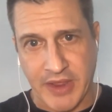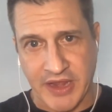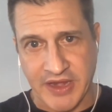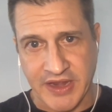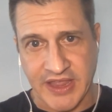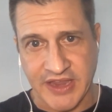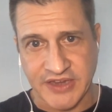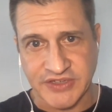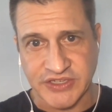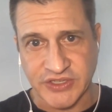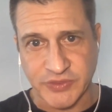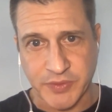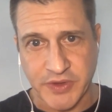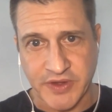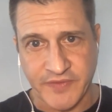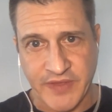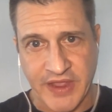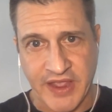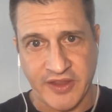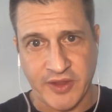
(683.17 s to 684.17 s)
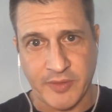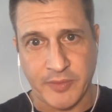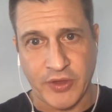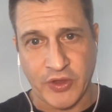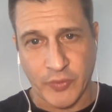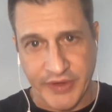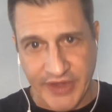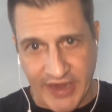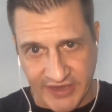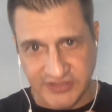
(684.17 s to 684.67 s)
medications were
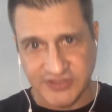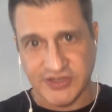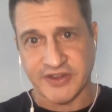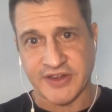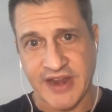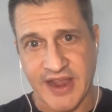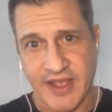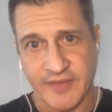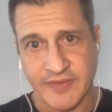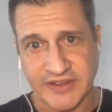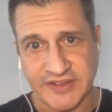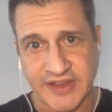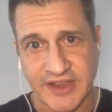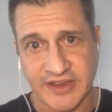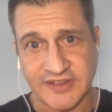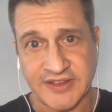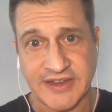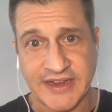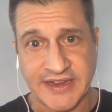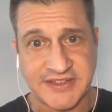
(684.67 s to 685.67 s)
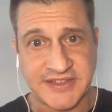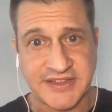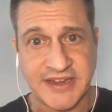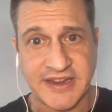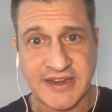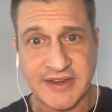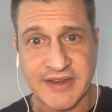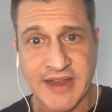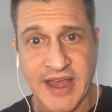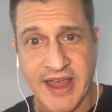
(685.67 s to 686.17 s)
available when I started having sex in
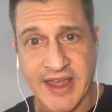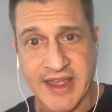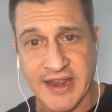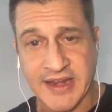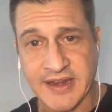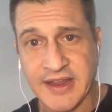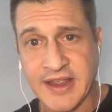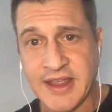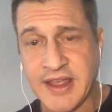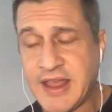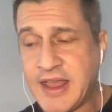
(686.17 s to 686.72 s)
1989.